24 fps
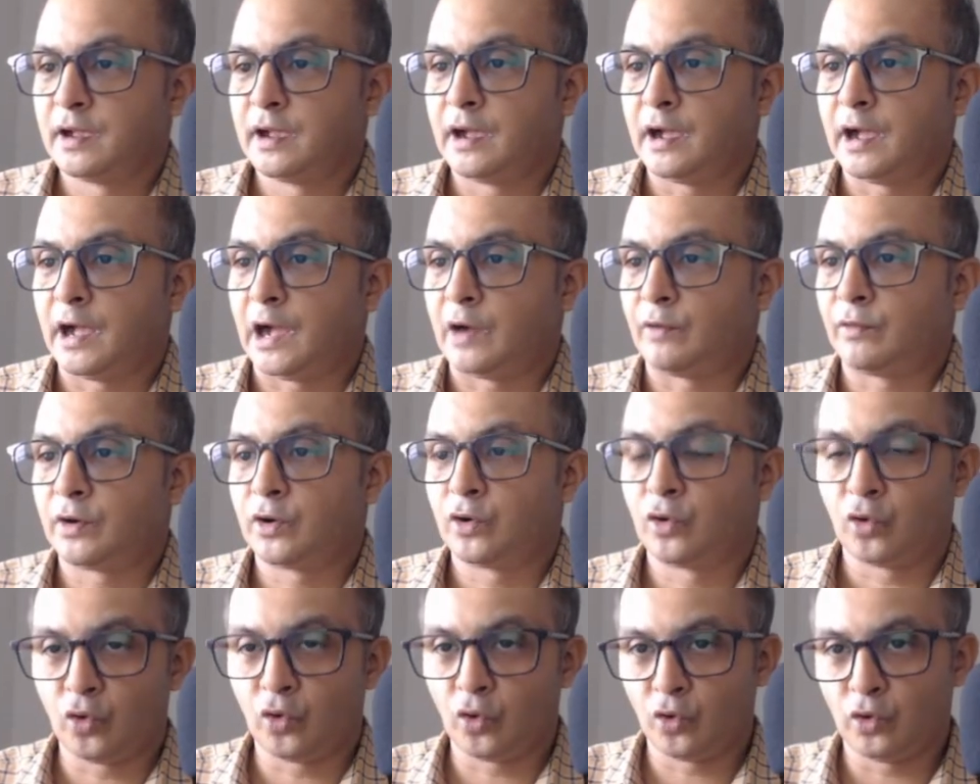our
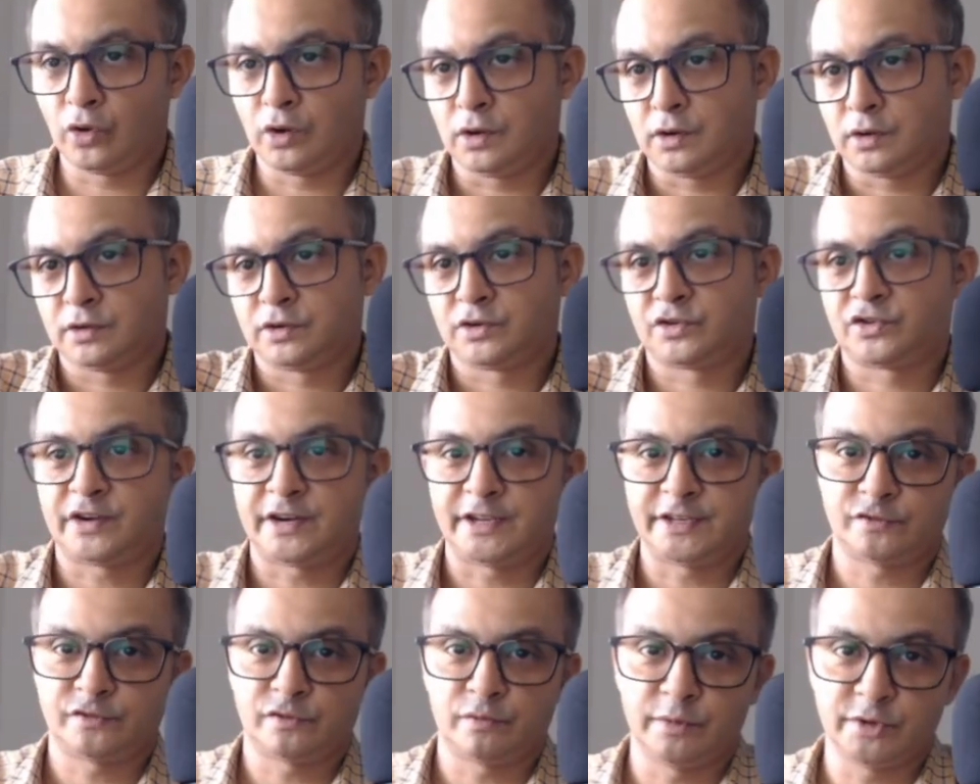whole
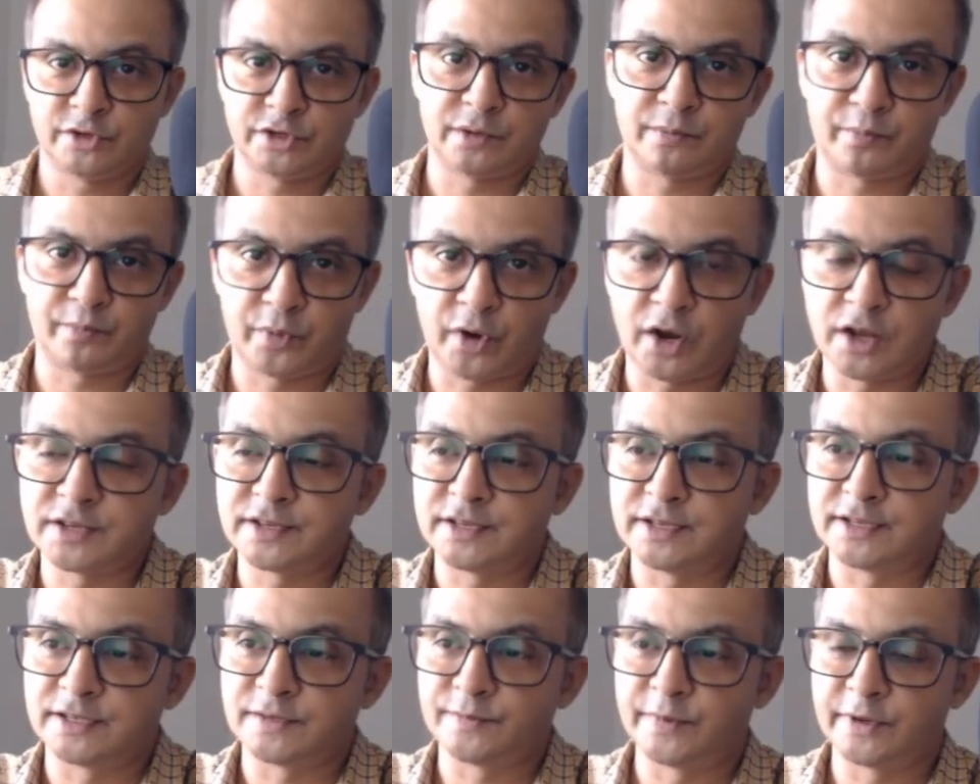transformation
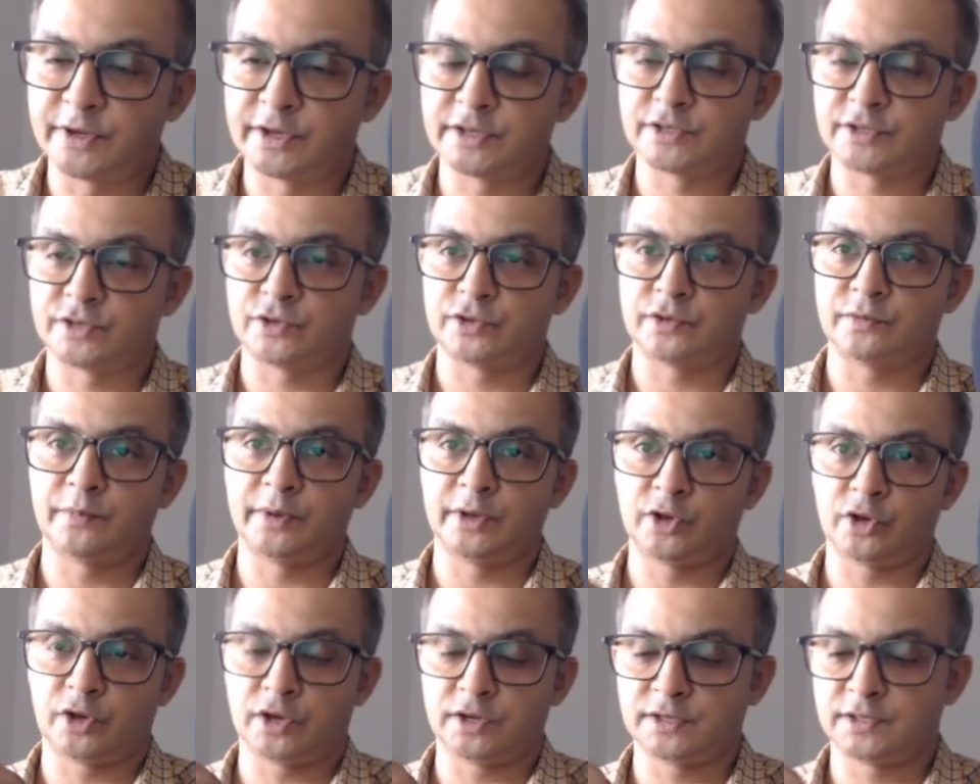process because
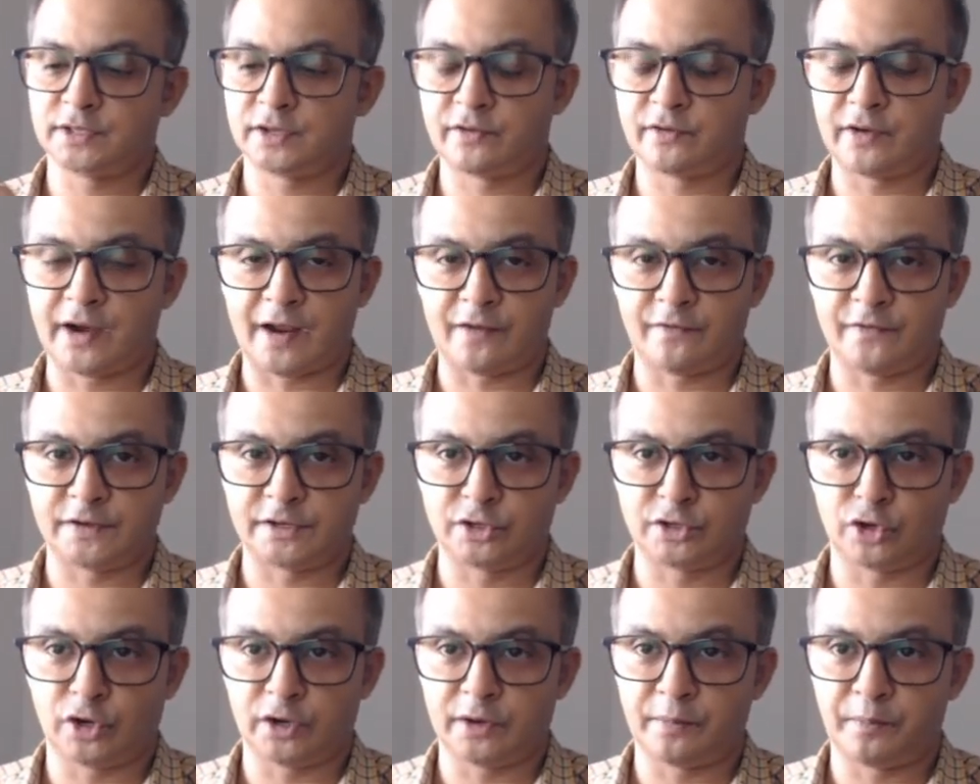the graph is
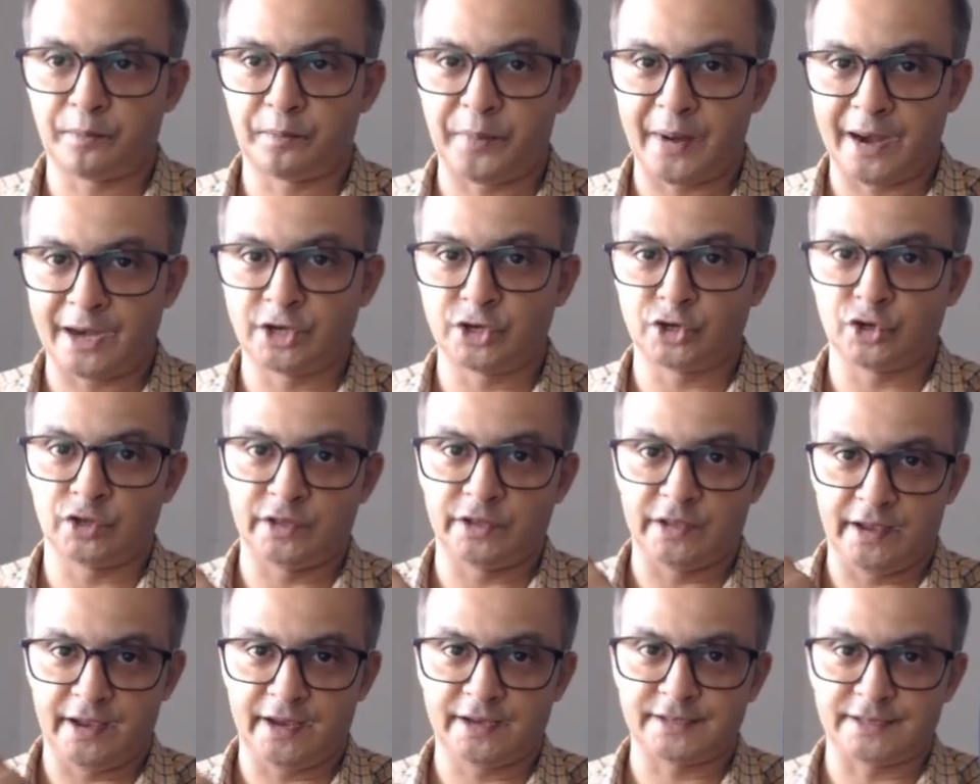not pinned on
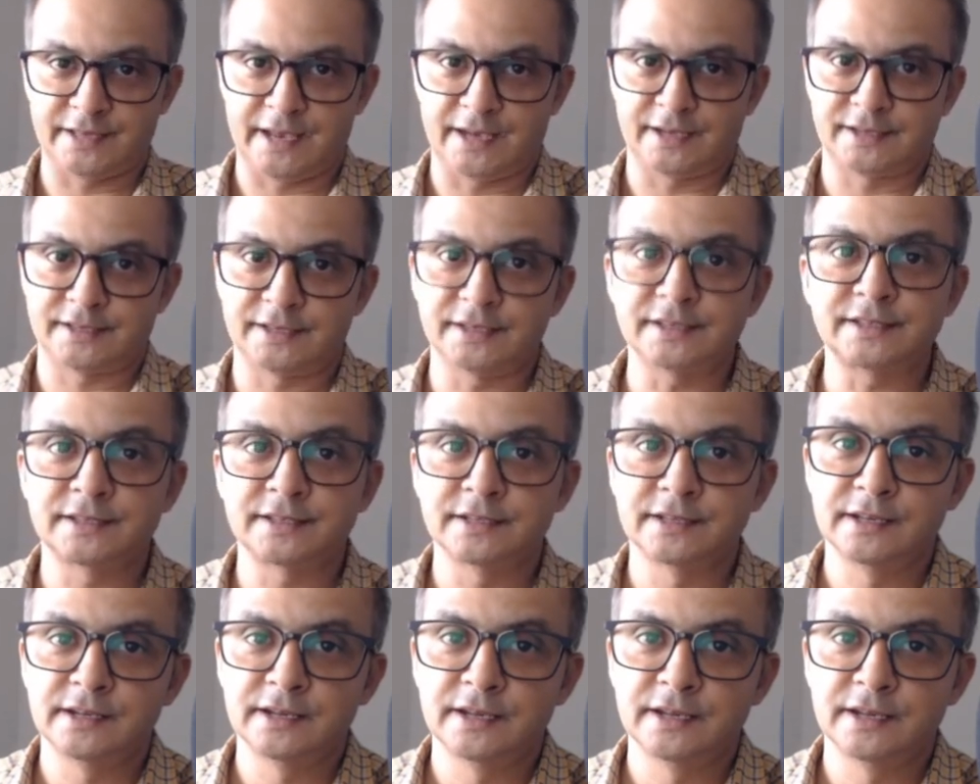the x-axis.